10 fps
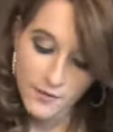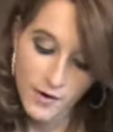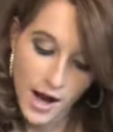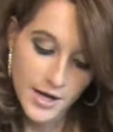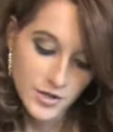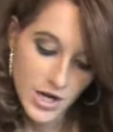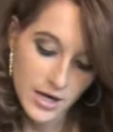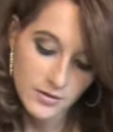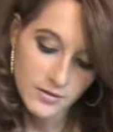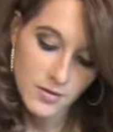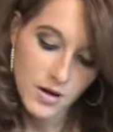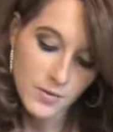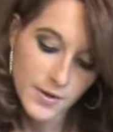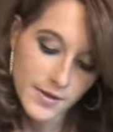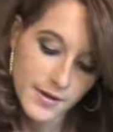for eyeshadows along
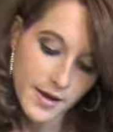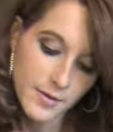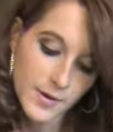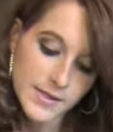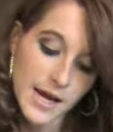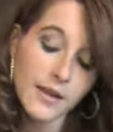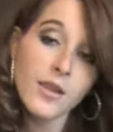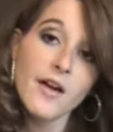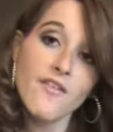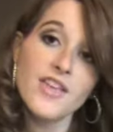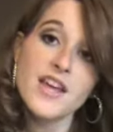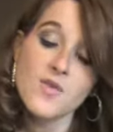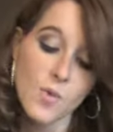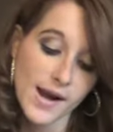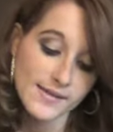with the other ones. I love the
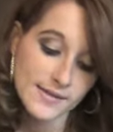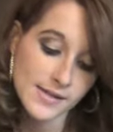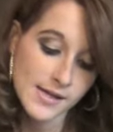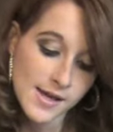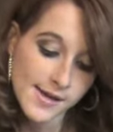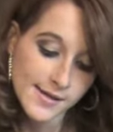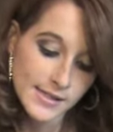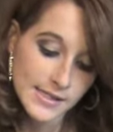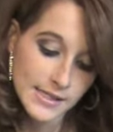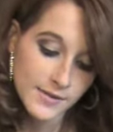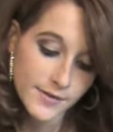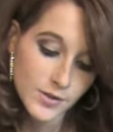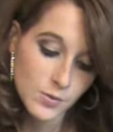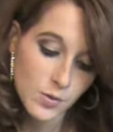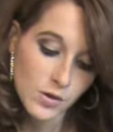NYC
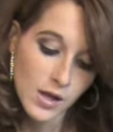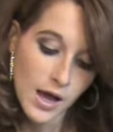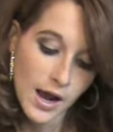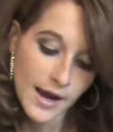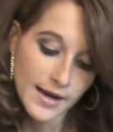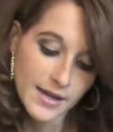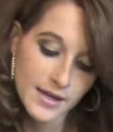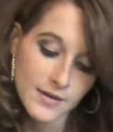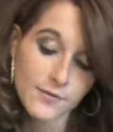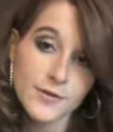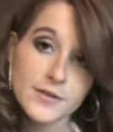individual eye kit. For